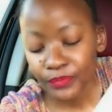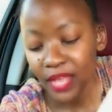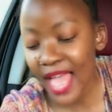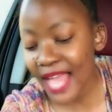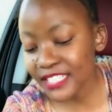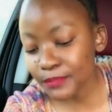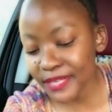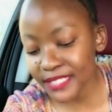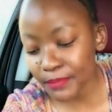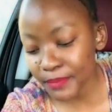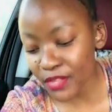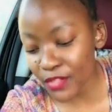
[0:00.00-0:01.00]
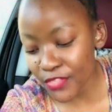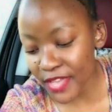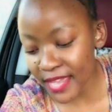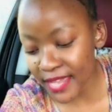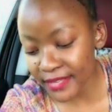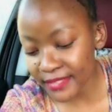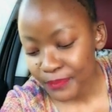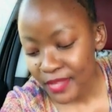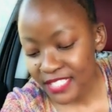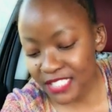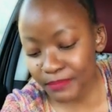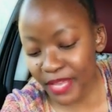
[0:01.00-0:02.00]
And it's been a typical thing.
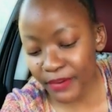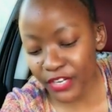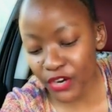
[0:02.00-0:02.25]
Smearing